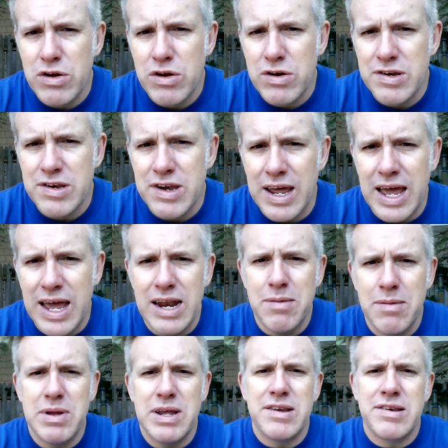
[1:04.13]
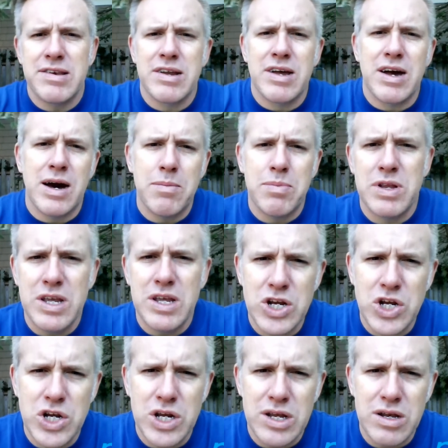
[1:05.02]
other as enemies in
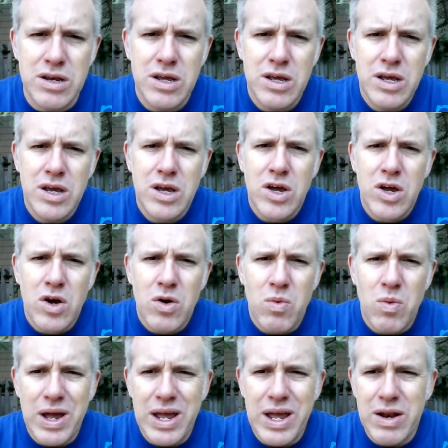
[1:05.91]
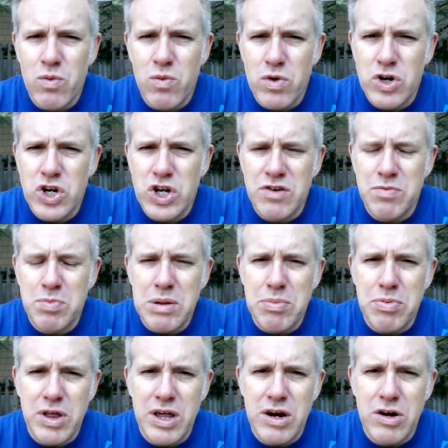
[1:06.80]
competition when we're just
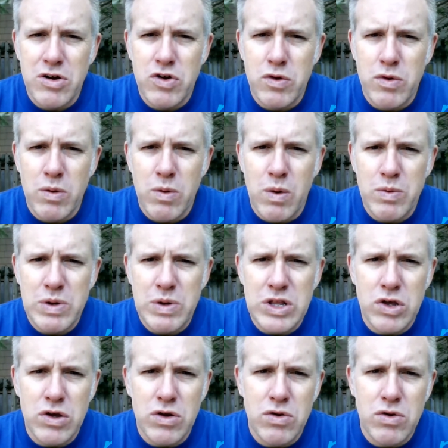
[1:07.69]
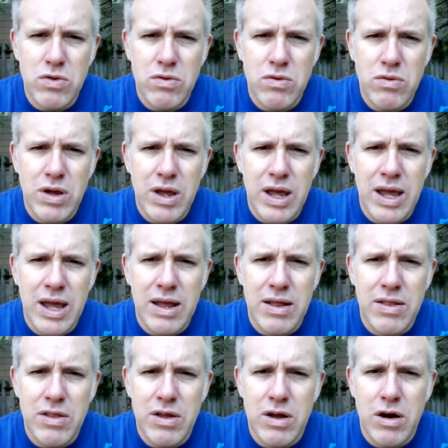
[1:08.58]
people that are doing what we do,
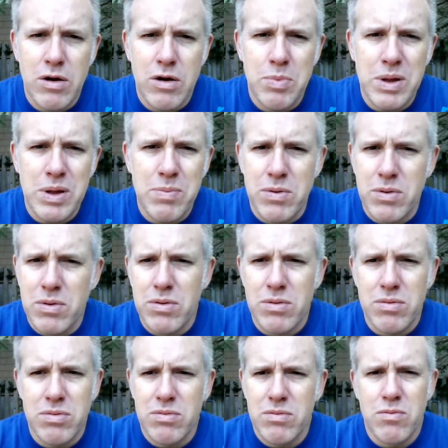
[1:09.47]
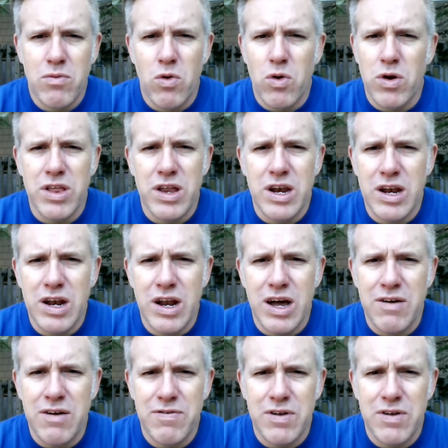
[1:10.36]
and there are people more than
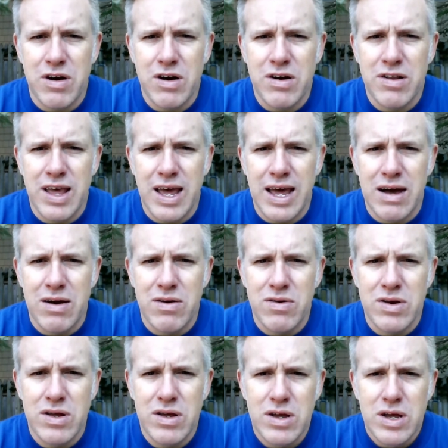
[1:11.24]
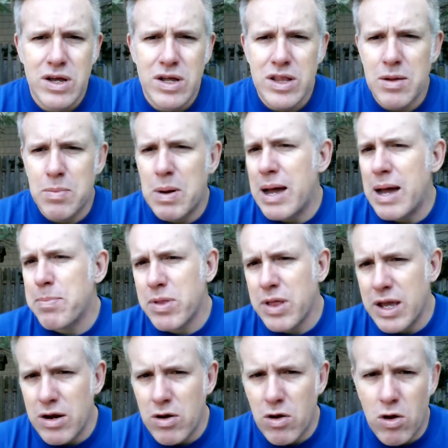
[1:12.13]
enough in our town to
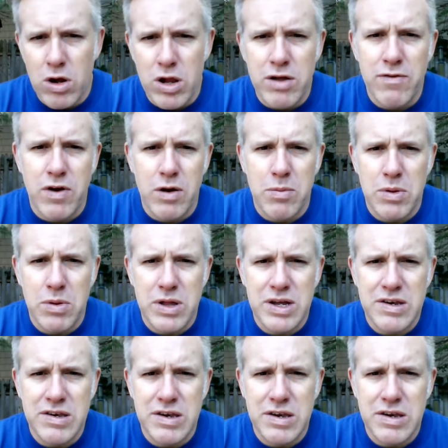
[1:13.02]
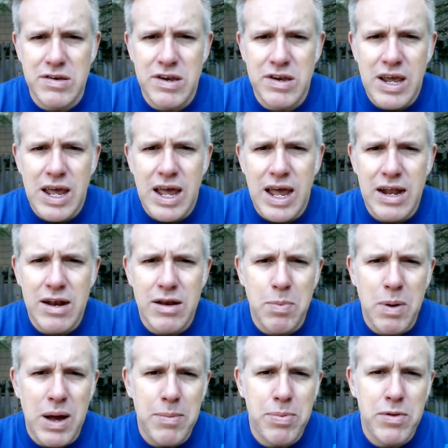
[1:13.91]
populate all of our places and
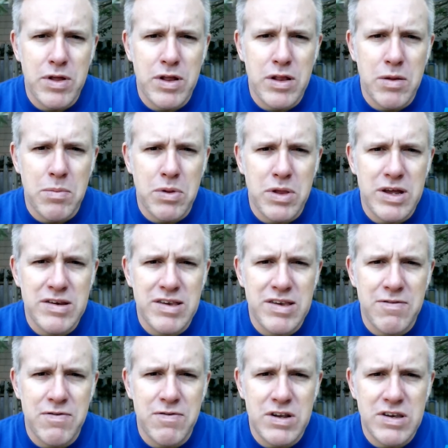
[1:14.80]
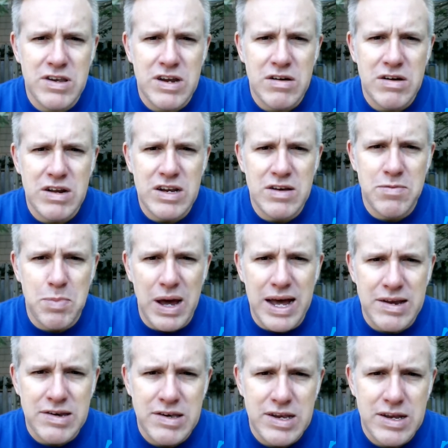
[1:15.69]
to populate the place that fits their needs
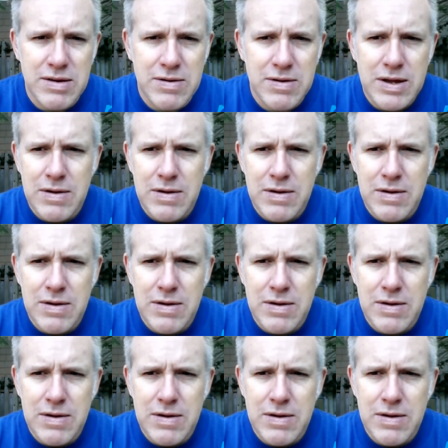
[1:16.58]
best.